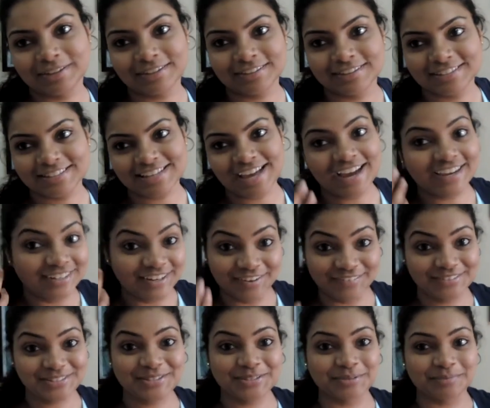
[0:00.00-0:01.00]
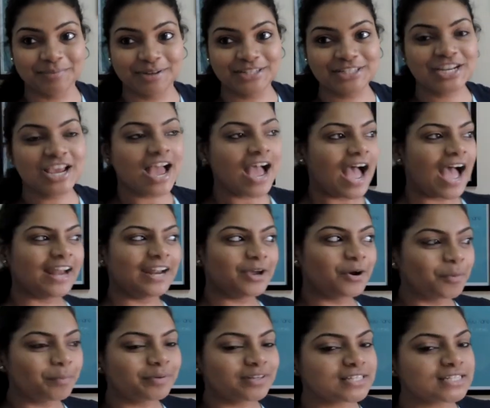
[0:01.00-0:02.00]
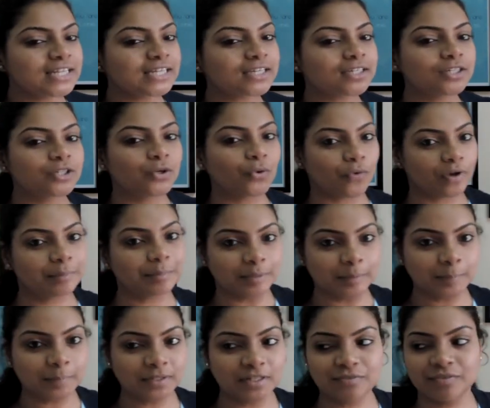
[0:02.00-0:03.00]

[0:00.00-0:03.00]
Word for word: because I love it so much and I hope it doesn't like annoy people.